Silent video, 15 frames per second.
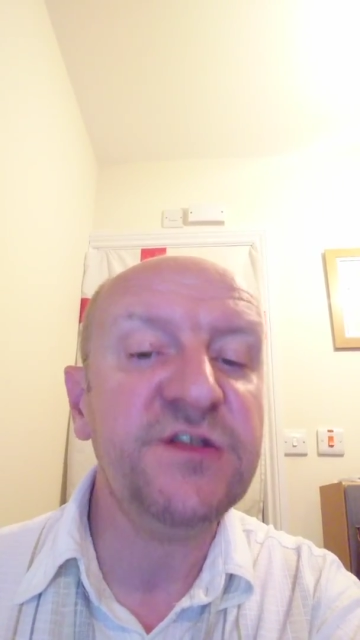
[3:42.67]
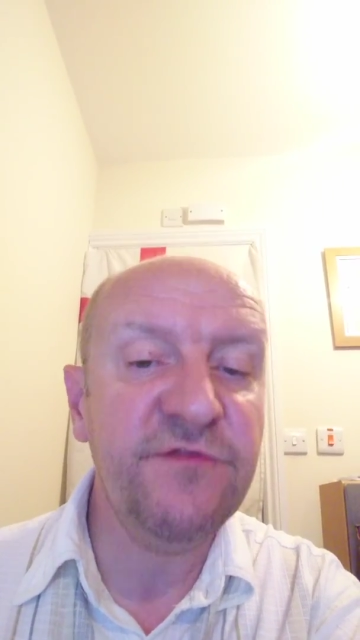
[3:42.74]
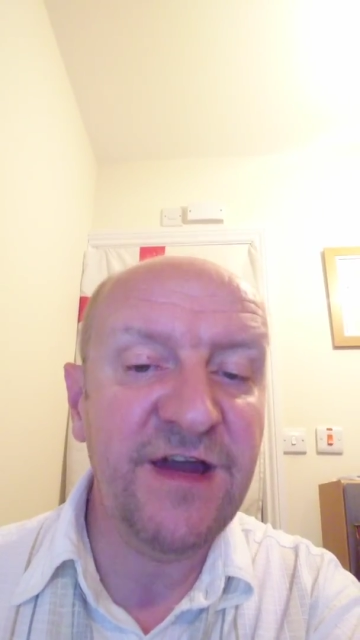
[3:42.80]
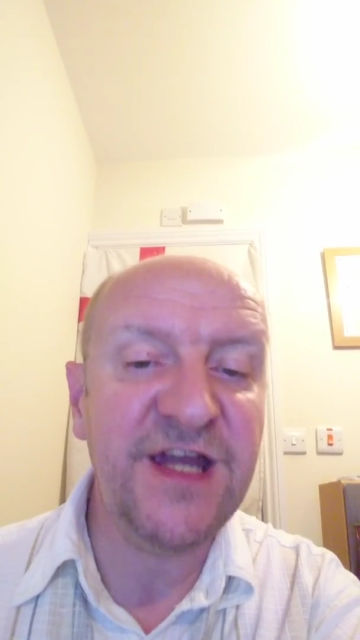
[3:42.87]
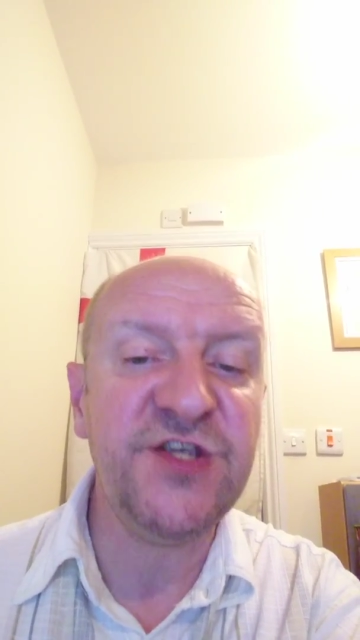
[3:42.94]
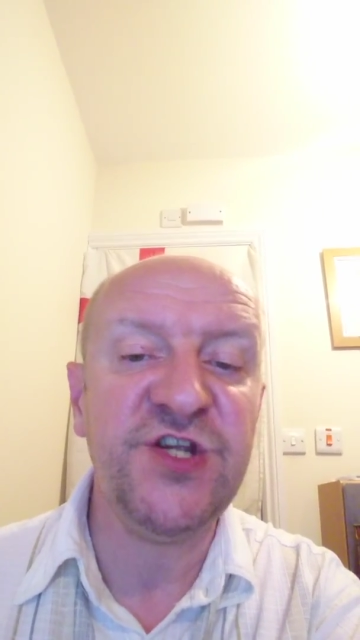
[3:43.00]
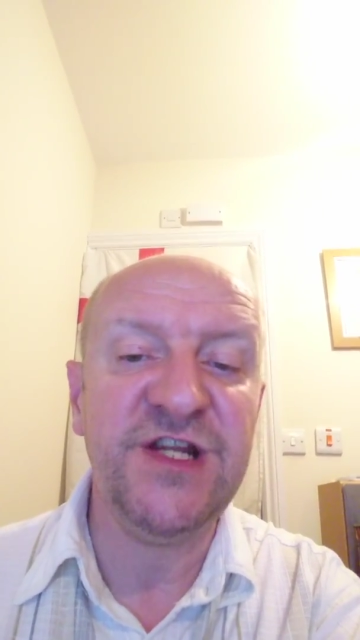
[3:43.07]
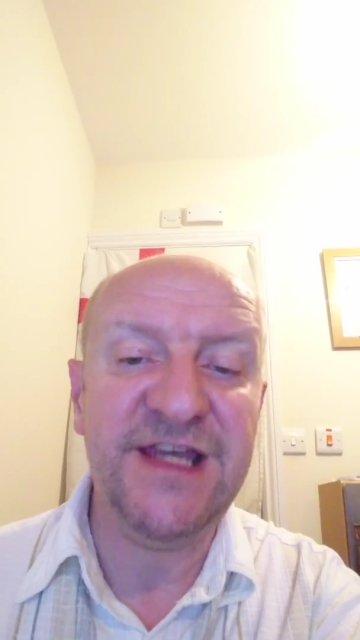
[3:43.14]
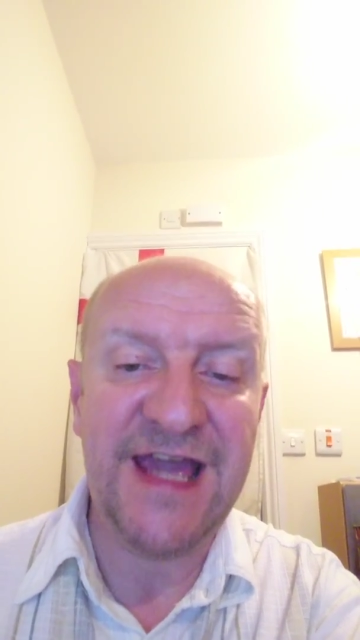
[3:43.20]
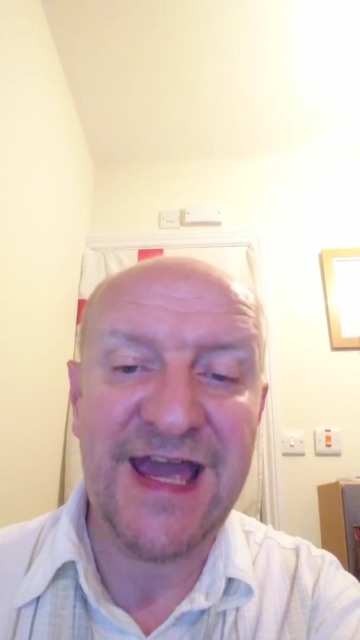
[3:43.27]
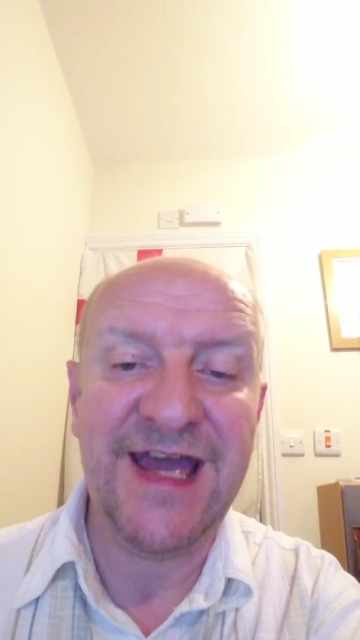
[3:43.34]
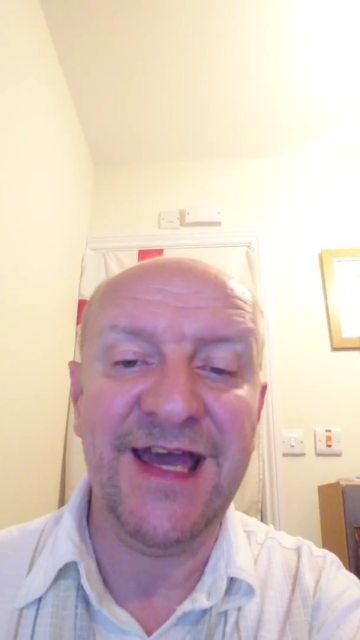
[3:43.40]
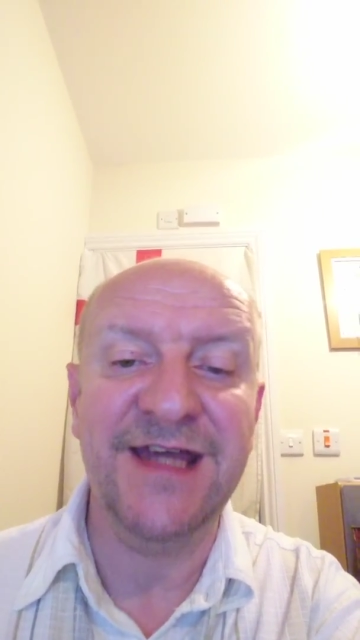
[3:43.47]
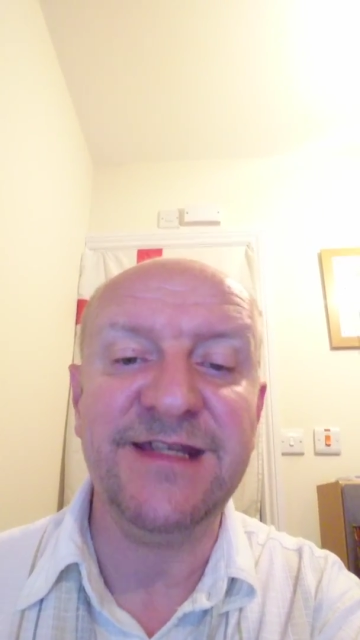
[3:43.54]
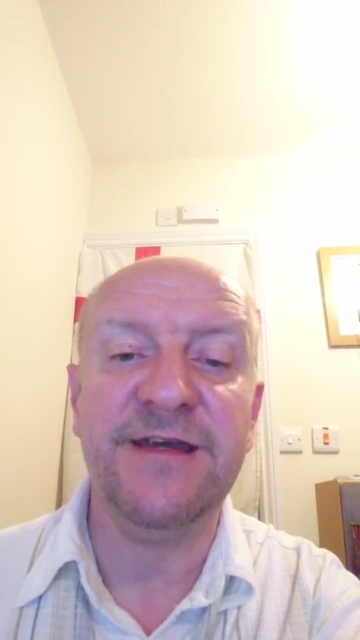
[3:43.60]
you actually
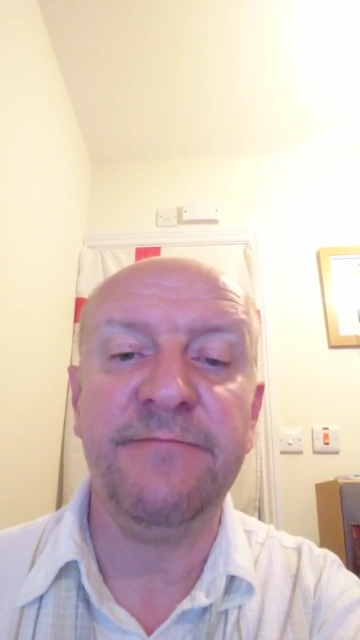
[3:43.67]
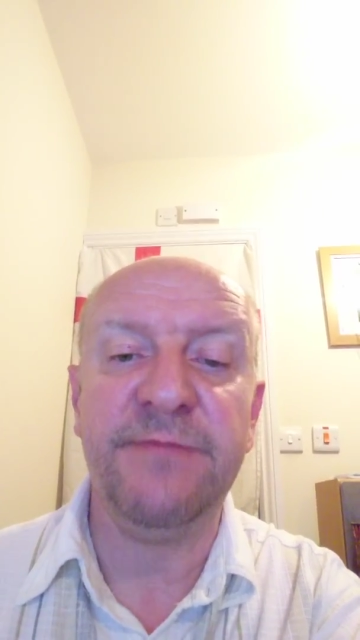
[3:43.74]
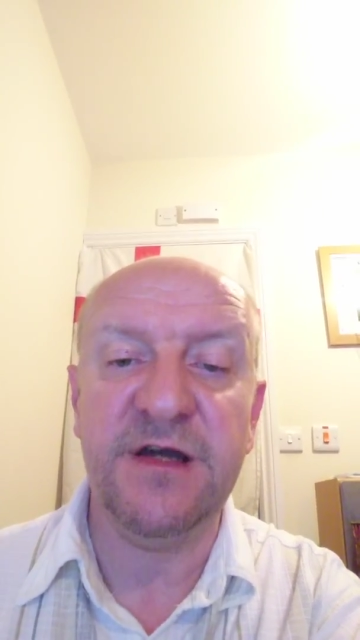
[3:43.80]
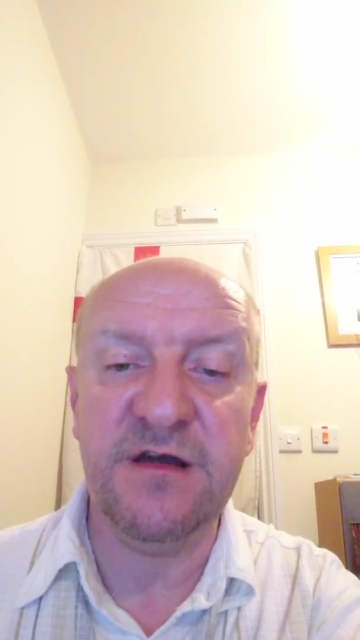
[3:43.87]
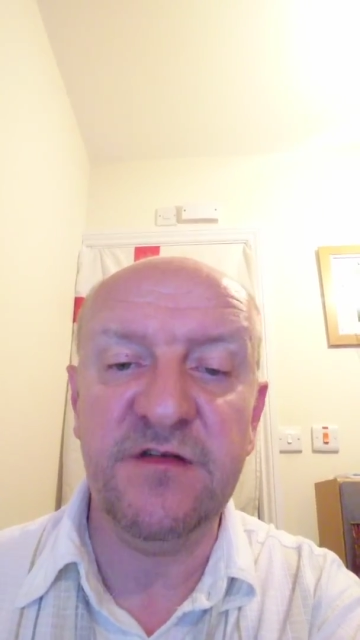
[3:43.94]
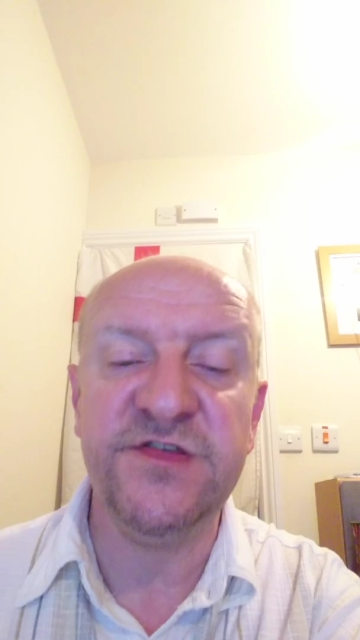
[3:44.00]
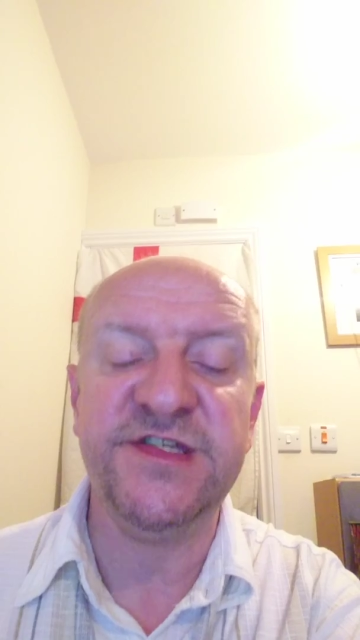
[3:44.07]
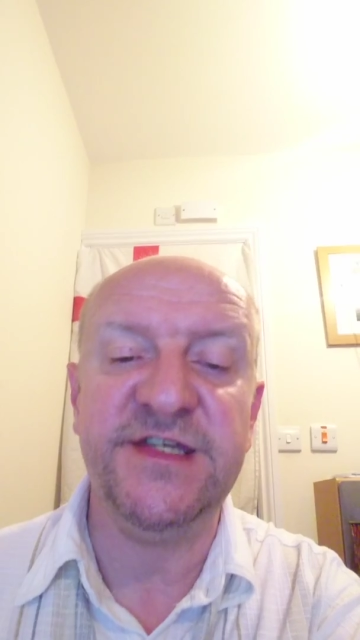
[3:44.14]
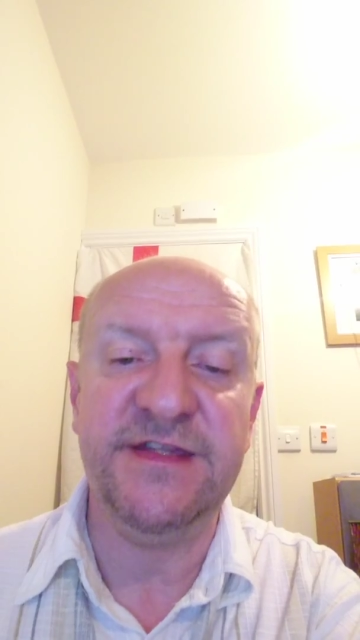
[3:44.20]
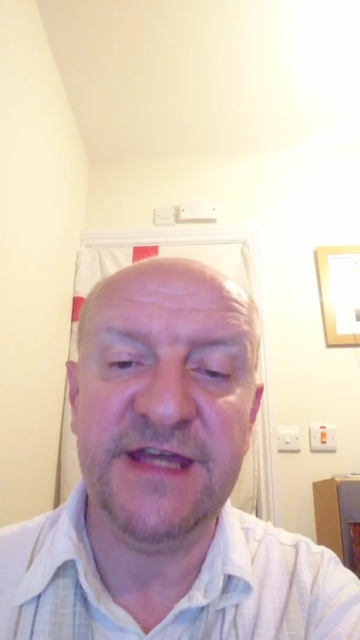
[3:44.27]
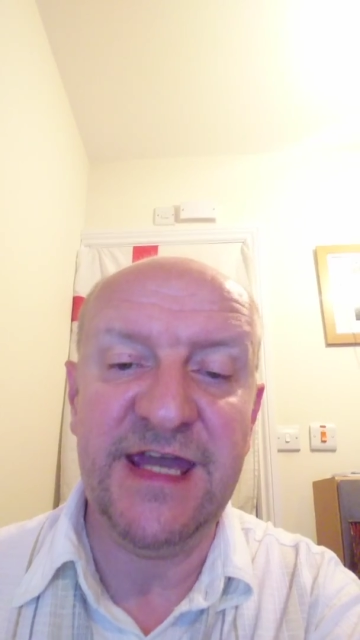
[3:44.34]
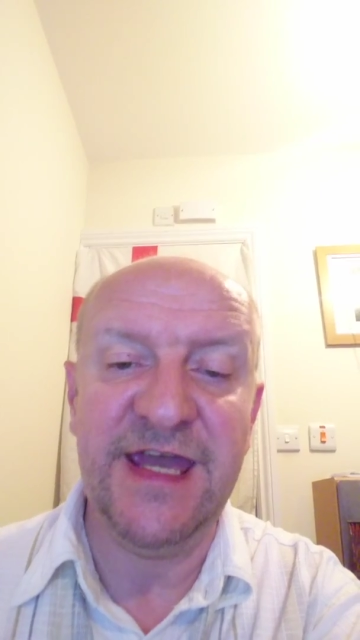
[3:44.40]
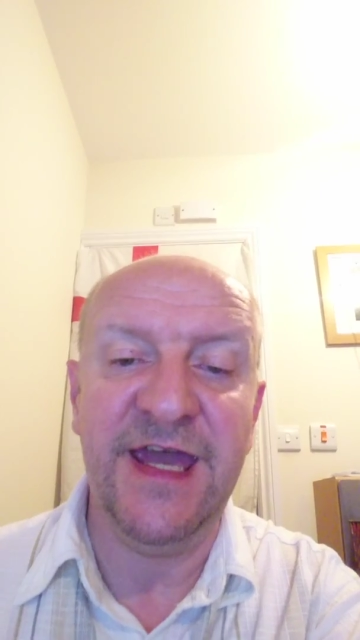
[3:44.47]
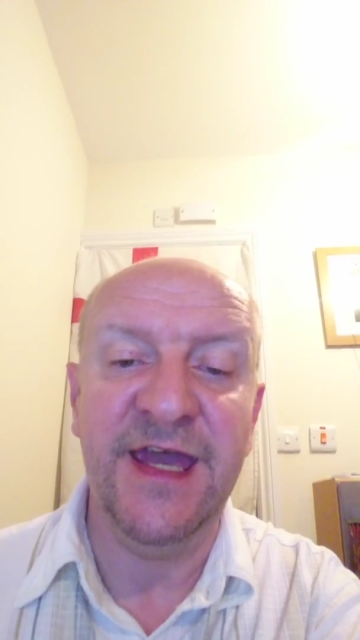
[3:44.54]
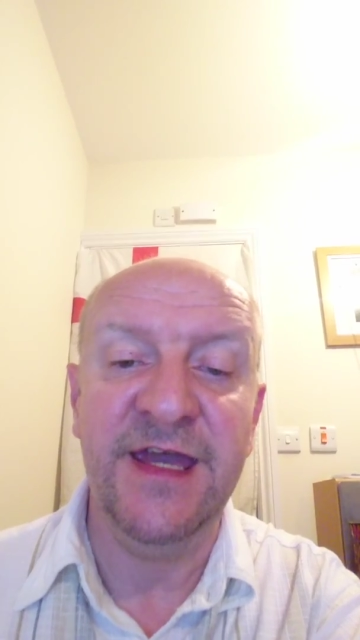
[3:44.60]
had a party
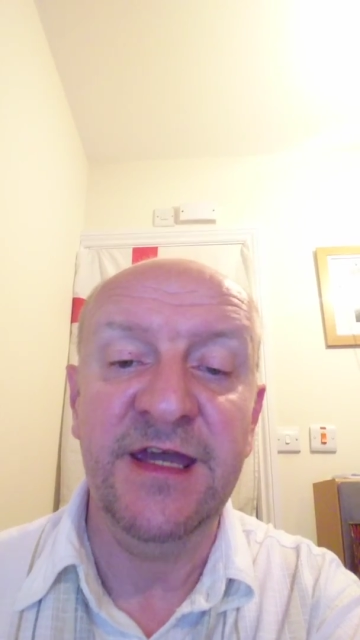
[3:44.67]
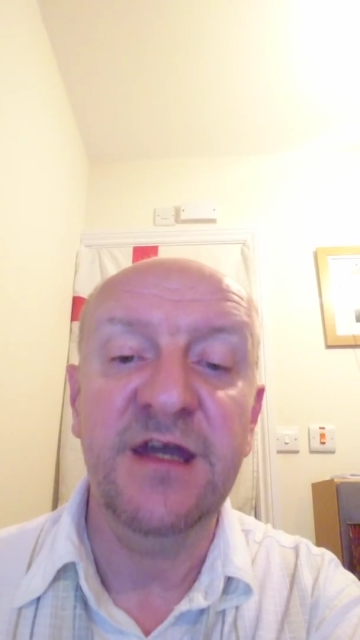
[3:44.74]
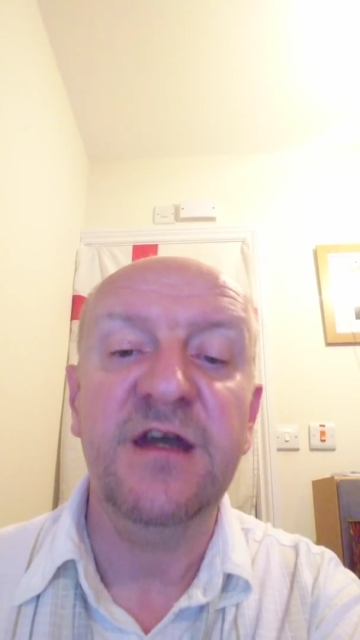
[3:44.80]
there